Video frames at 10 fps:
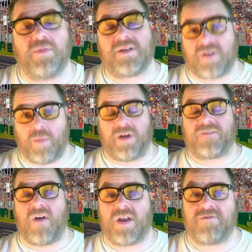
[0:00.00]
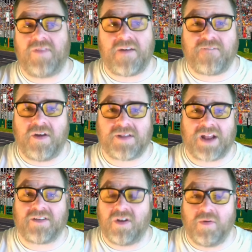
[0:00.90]
was so much faster in that first
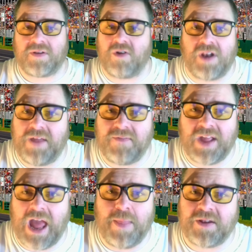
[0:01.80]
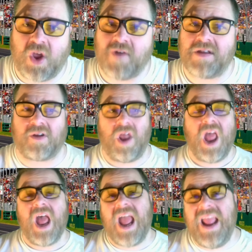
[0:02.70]
sector, Lewis couldn't even get in the DRS zone,
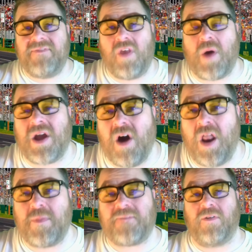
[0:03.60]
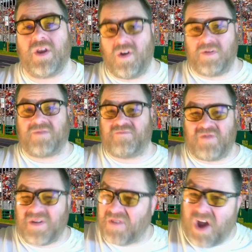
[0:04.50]
even though I can't help but feel that Lewis
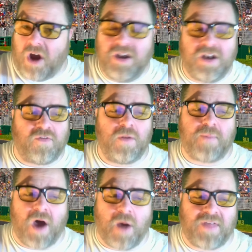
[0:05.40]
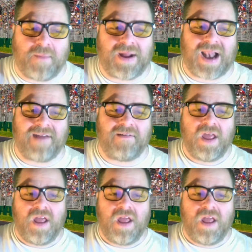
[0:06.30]
was kind of on par with that McLaren.